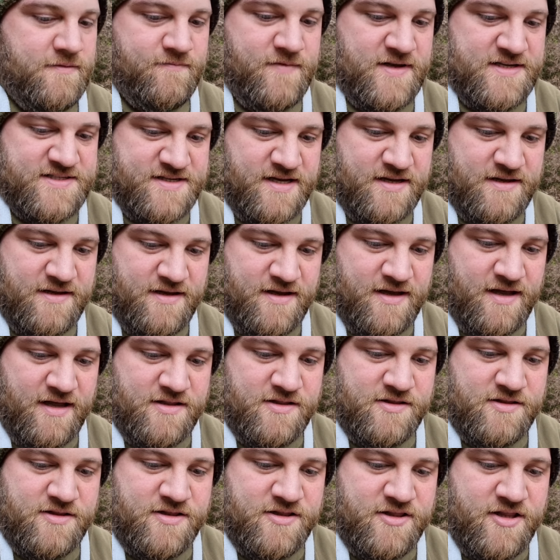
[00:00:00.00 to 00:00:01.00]
There's a
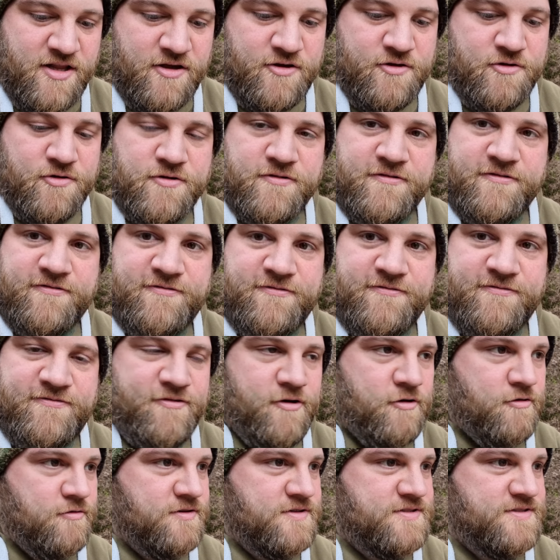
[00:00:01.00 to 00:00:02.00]
load of
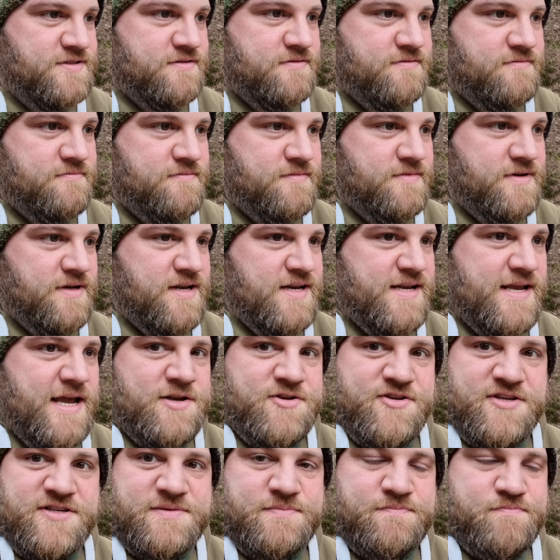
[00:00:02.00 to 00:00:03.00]
frogs in the
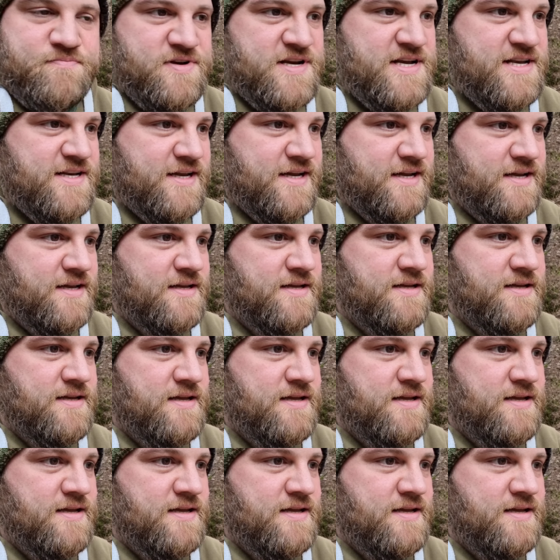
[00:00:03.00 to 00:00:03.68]
edges breeding.